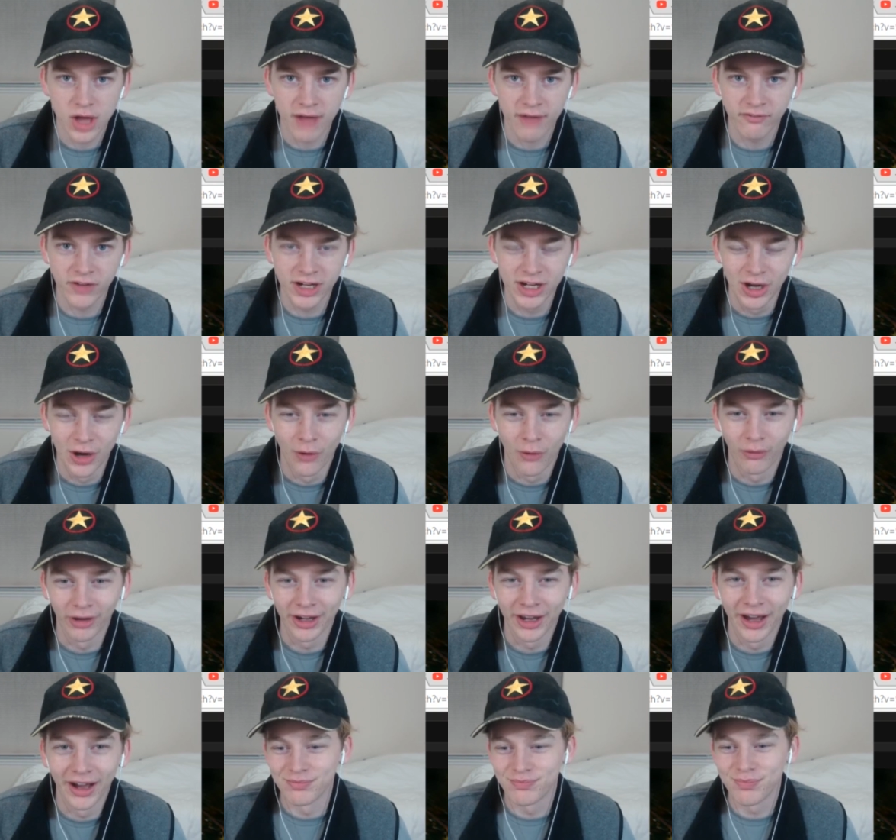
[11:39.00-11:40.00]
video
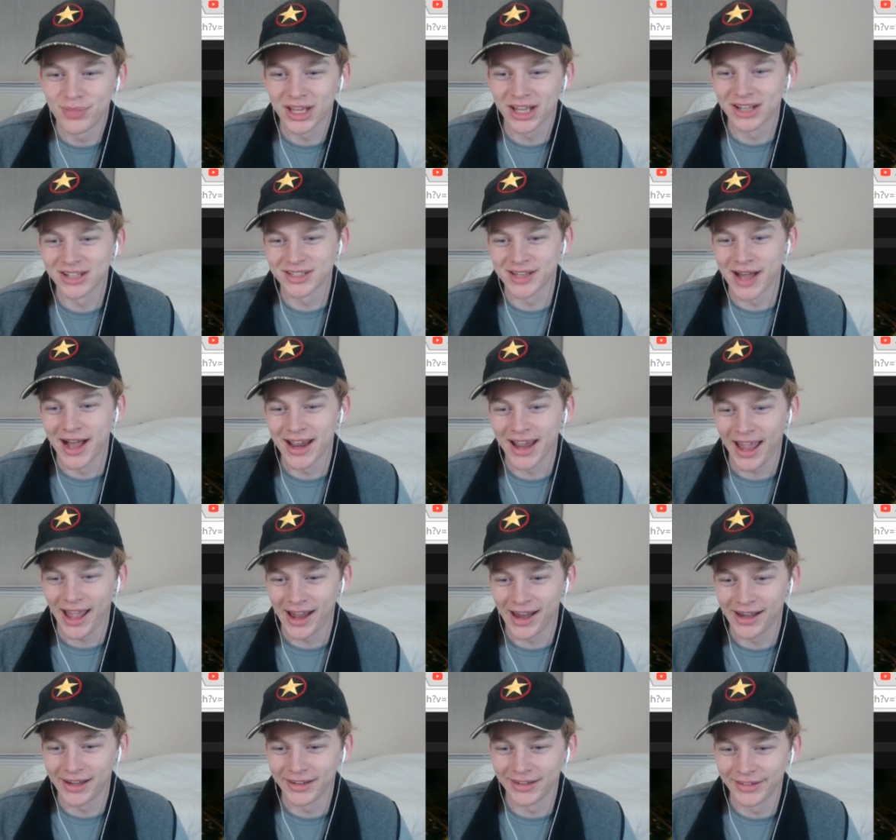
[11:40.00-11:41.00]
and uh, because I
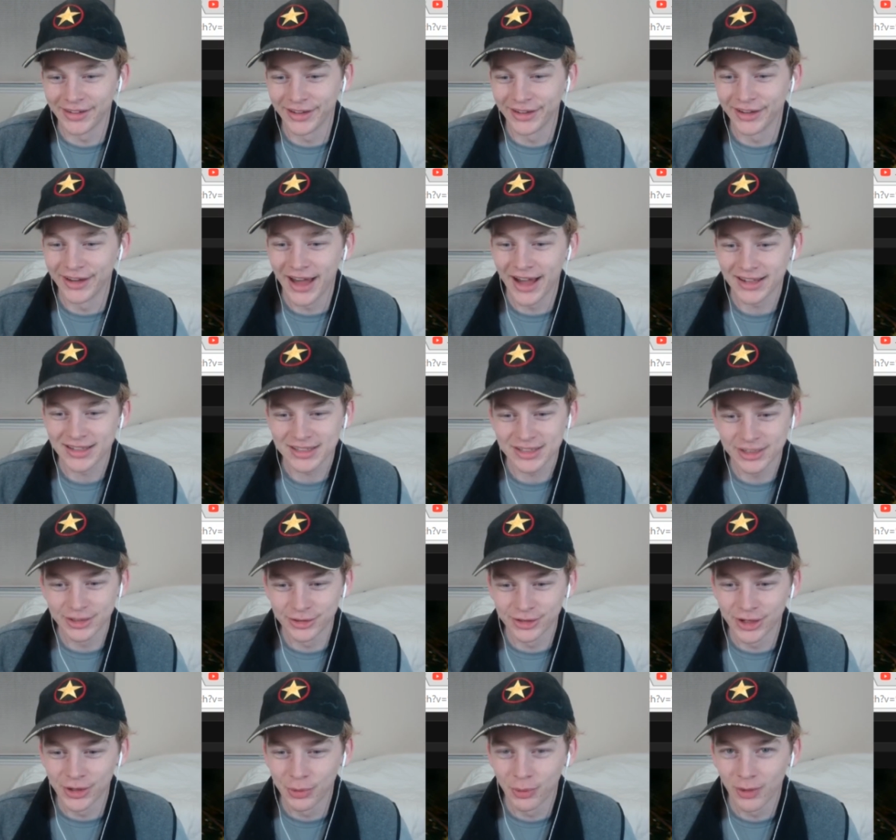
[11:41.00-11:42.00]
had a not so
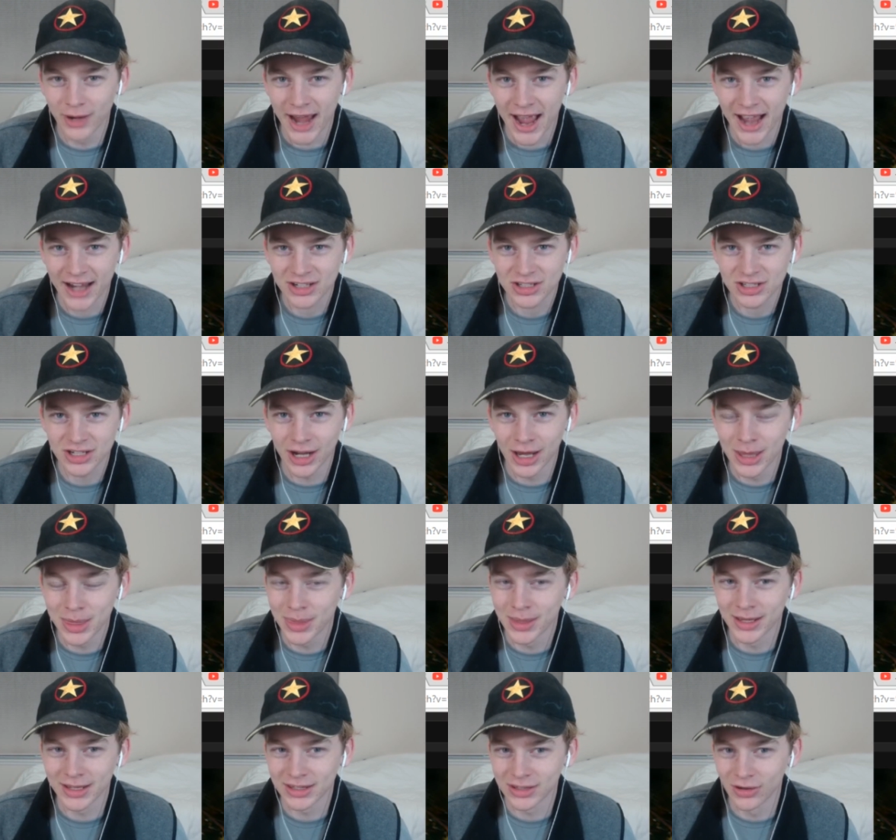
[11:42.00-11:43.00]
good reaction, I
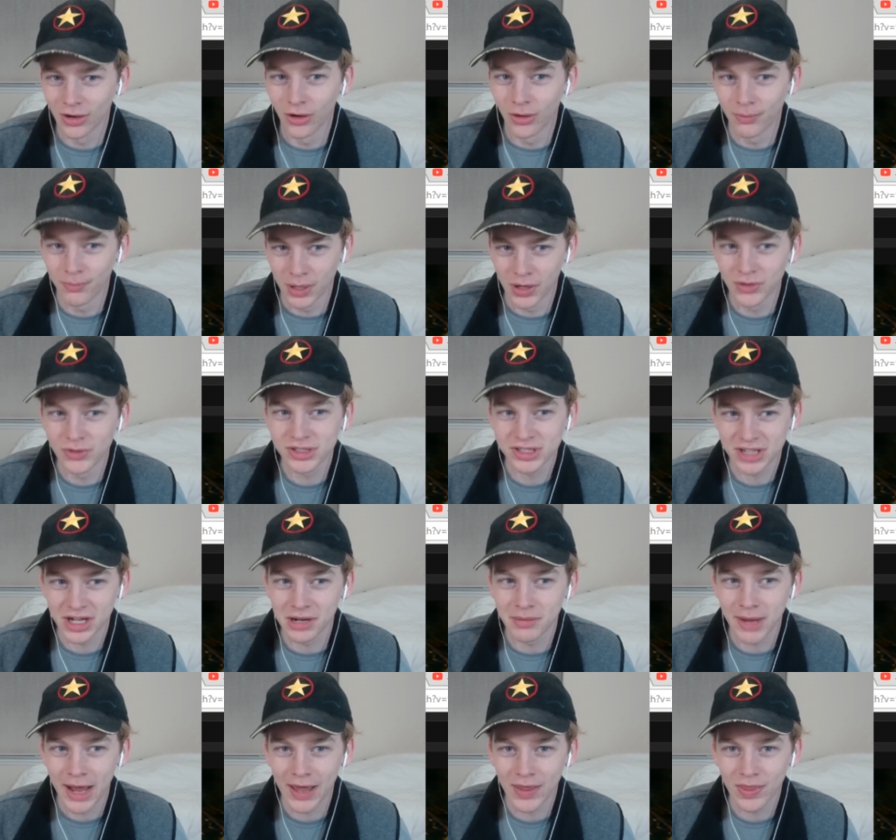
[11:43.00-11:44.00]
think y'all posted
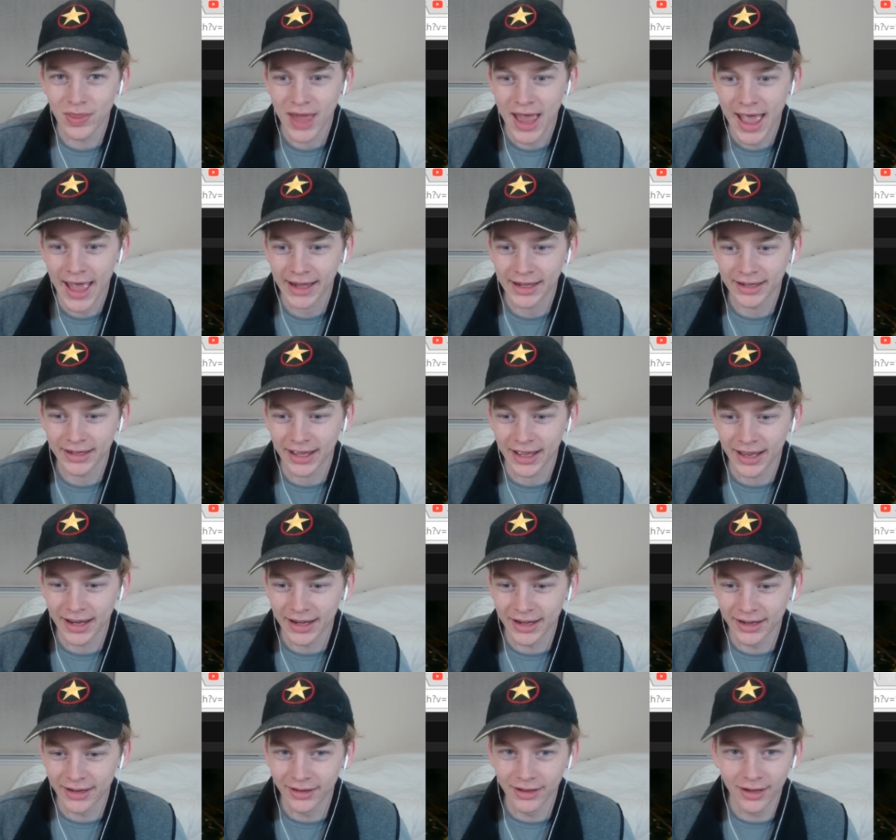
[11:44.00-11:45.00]
about that
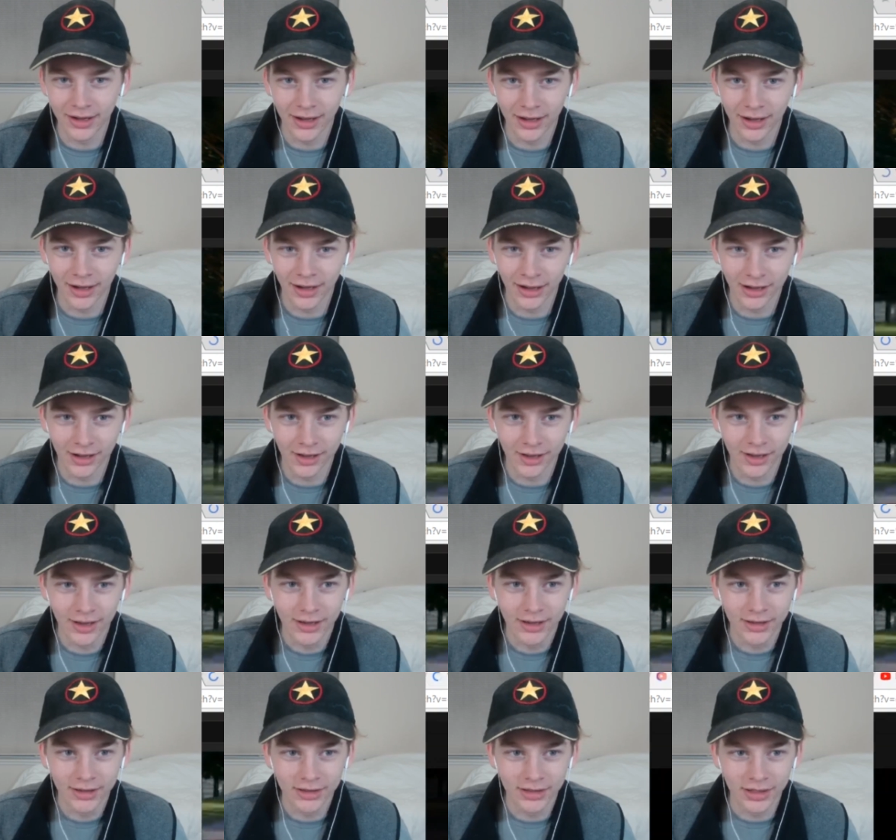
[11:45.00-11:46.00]
and uh,
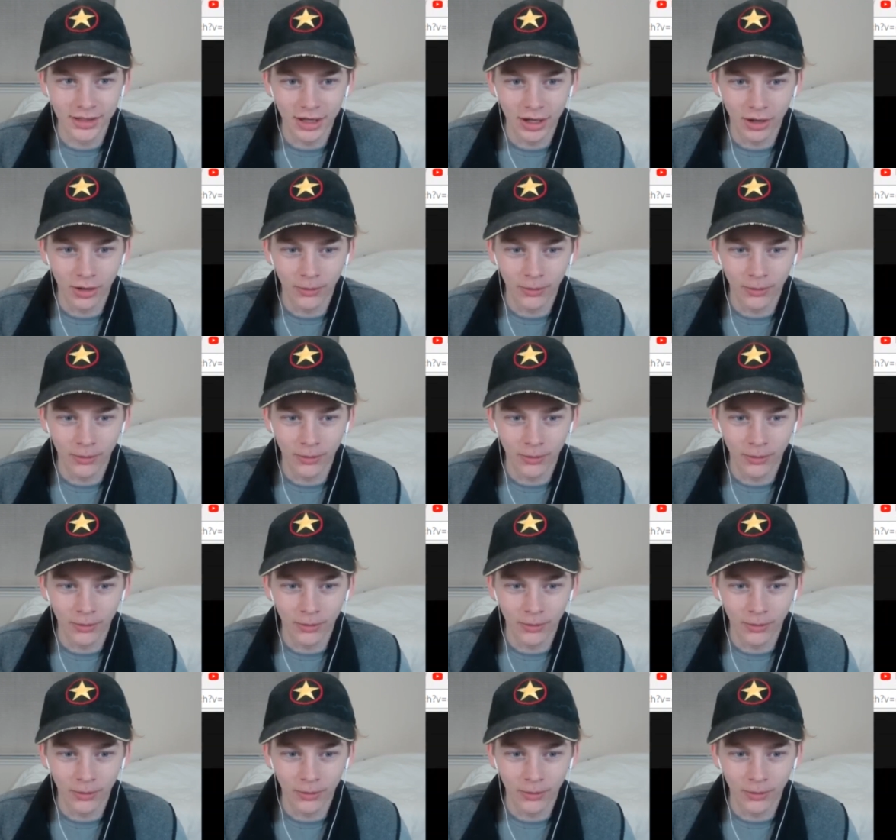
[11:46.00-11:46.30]
you know,